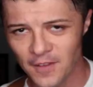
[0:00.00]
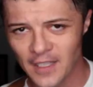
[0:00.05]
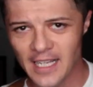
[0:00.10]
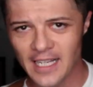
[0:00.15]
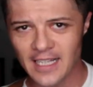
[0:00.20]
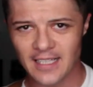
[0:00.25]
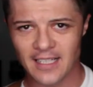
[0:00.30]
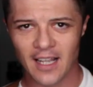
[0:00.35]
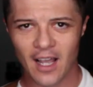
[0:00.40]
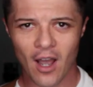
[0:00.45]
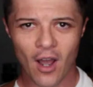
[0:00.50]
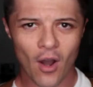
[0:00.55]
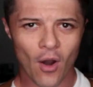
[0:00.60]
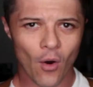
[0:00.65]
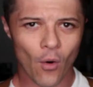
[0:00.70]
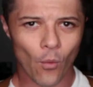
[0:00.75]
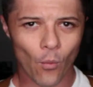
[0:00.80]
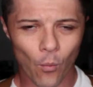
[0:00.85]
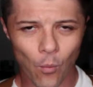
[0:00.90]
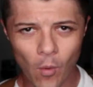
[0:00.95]
Flex
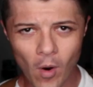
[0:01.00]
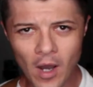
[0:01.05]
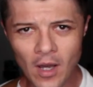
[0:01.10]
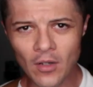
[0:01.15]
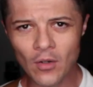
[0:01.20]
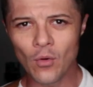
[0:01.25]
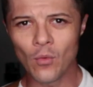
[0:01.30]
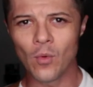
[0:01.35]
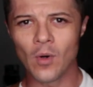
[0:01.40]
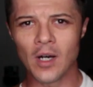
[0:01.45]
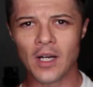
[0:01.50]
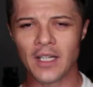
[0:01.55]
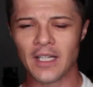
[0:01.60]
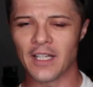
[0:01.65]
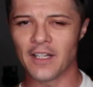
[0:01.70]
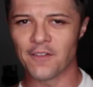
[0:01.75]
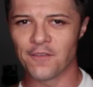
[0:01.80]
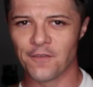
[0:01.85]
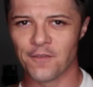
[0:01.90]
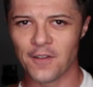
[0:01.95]
101,
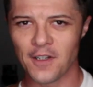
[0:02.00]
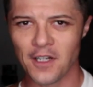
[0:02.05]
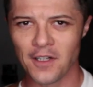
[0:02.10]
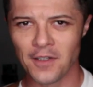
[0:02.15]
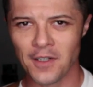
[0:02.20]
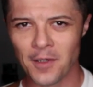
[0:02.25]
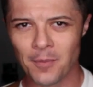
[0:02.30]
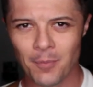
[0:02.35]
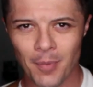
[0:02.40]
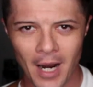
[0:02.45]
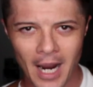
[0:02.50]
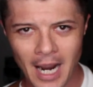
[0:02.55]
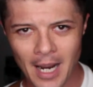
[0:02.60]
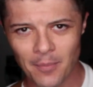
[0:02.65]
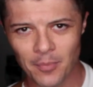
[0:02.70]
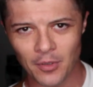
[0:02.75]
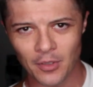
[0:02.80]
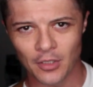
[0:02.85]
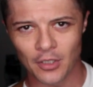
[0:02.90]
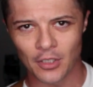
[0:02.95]
a very
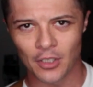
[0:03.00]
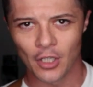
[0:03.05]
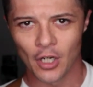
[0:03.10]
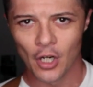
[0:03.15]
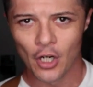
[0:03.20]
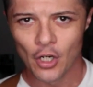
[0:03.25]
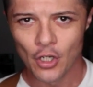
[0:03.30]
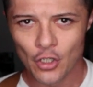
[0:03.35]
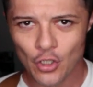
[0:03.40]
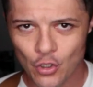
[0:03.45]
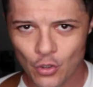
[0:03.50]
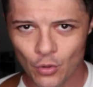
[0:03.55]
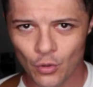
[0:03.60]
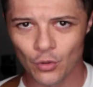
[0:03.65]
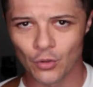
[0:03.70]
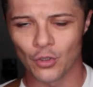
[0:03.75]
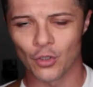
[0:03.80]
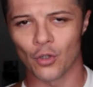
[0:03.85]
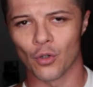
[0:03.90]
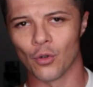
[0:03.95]
popular
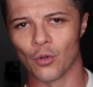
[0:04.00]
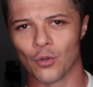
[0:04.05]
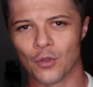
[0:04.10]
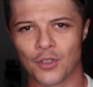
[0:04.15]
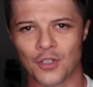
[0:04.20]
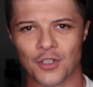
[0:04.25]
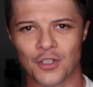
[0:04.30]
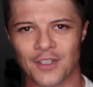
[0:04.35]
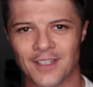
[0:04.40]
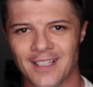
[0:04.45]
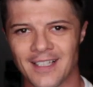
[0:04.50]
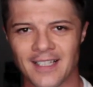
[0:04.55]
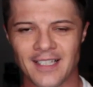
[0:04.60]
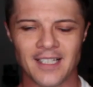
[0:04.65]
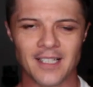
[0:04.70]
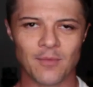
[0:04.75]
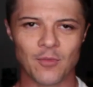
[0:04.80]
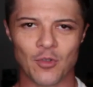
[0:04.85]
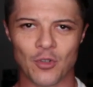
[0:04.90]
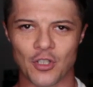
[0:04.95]
shoulder holster
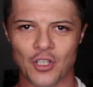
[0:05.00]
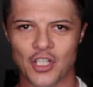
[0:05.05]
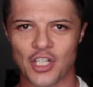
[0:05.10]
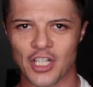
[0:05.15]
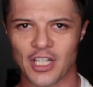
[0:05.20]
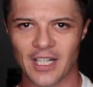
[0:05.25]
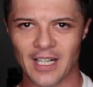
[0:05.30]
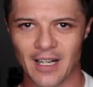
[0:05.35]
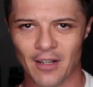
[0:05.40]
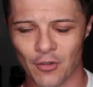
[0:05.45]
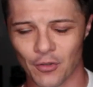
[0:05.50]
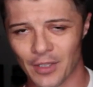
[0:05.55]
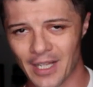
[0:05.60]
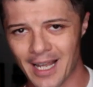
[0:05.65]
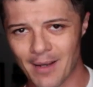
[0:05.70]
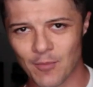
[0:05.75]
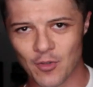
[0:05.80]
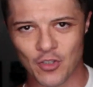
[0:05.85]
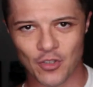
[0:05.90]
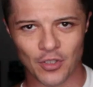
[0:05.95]
system. You can check it out on
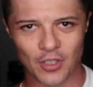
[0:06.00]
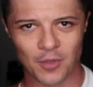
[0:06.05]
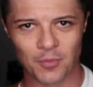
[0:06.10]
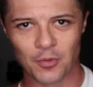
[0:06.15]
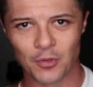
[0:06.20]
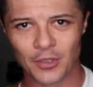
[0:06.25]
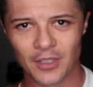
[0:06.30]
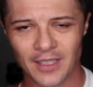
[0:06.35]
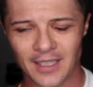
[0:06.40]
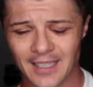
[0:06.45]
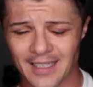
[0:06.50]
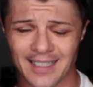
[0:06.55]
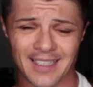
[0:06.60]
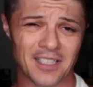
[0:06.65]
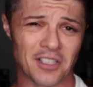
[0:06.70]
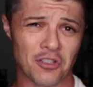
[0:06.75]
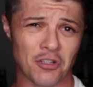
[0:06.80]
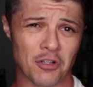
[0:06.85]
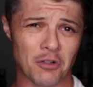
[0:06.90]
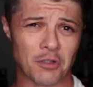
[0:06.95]
Amazon. I put the link in
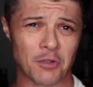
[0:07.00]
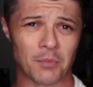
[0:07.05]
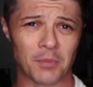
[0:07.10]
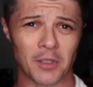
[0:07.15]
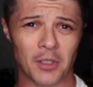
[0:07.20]
the description